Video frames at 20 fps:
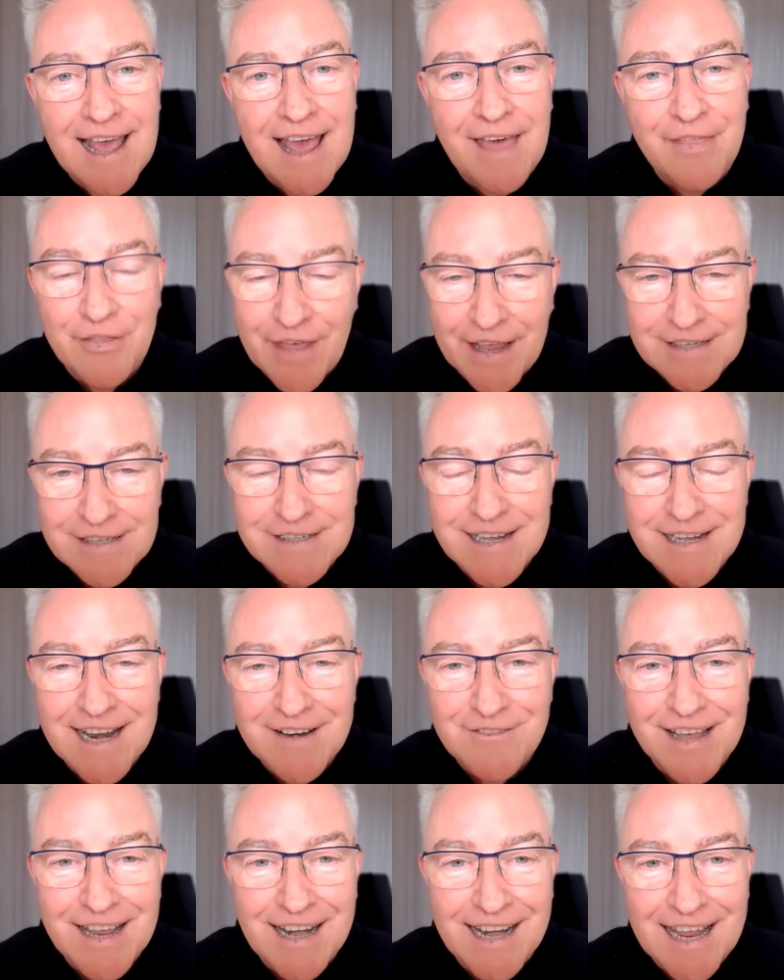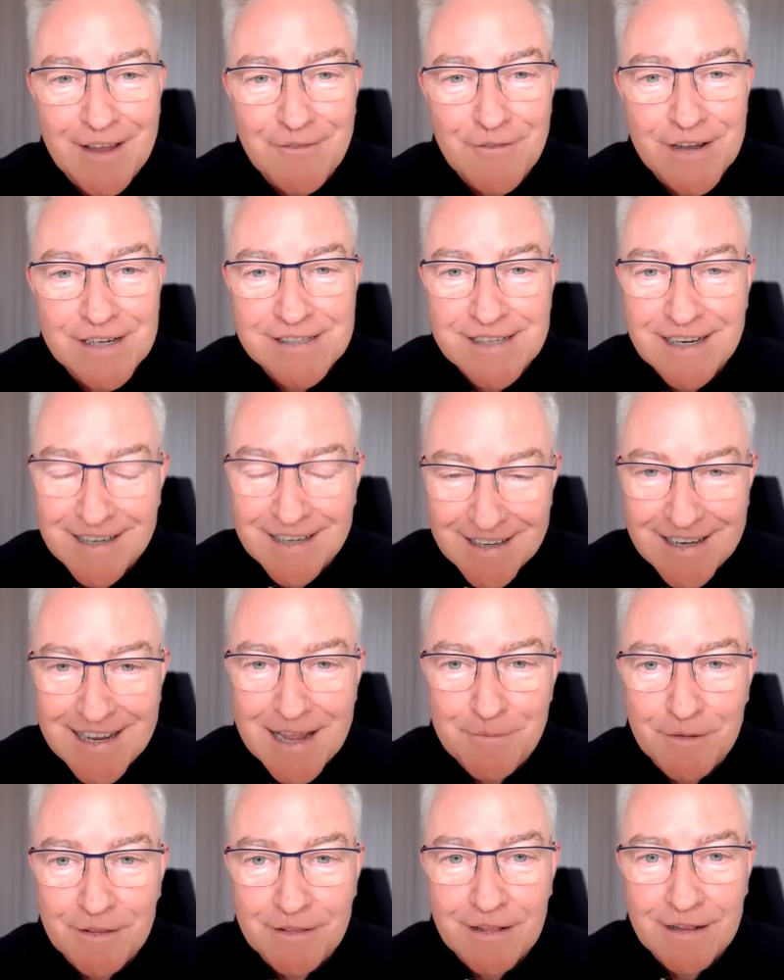And thanks again for getting invested and
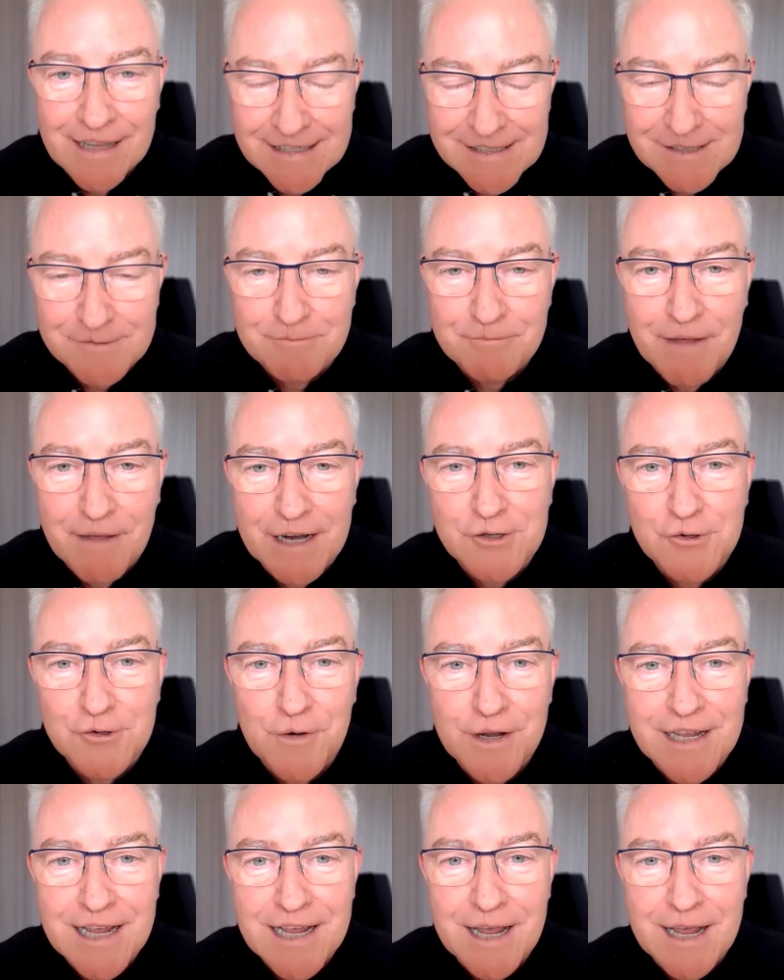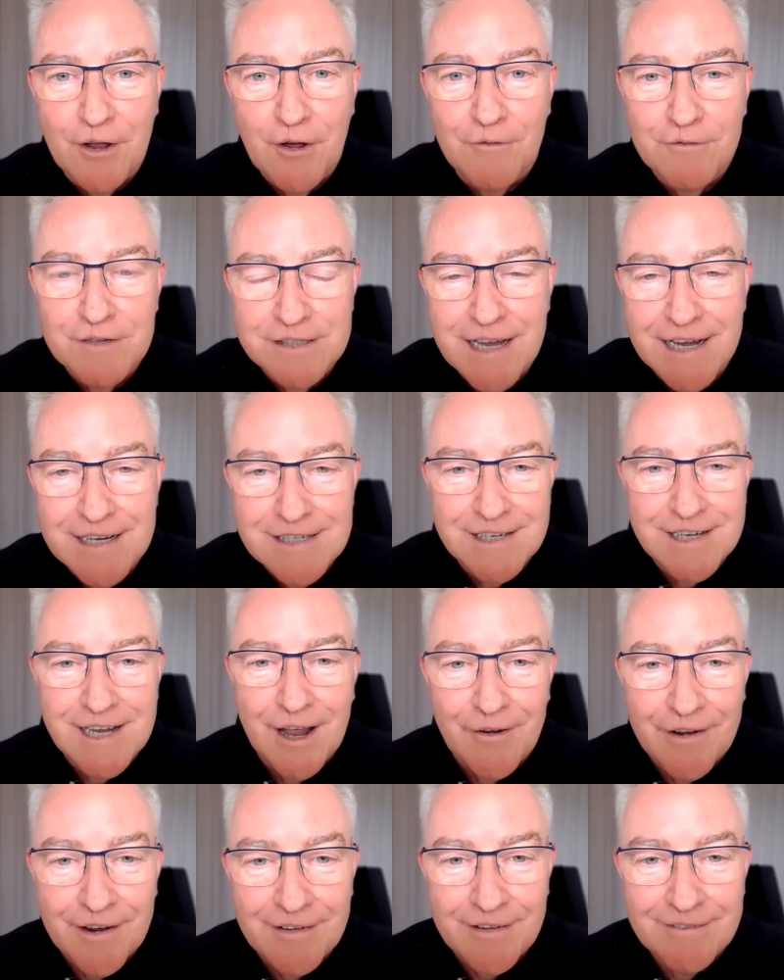let's make sure we keep the conversation
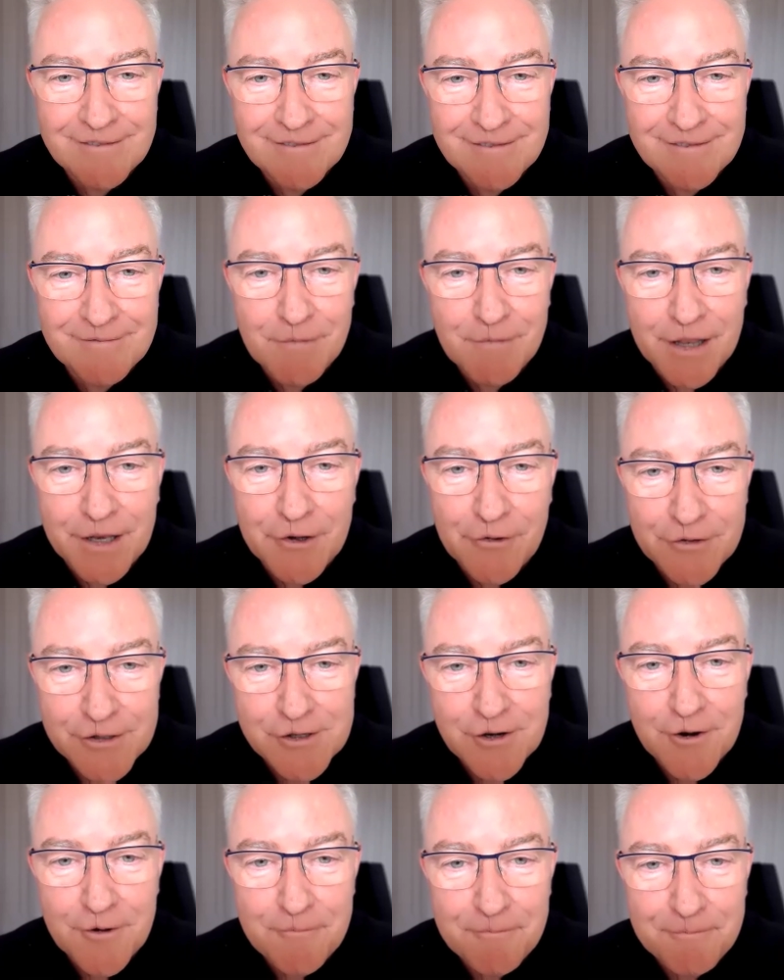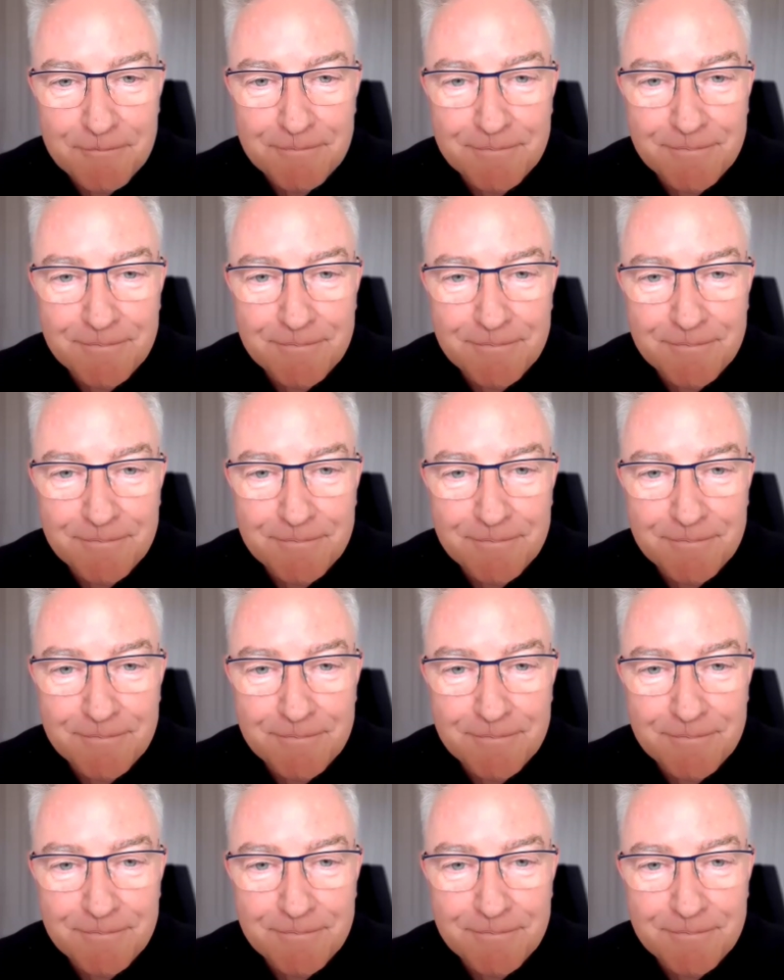going. Melinda and Scott.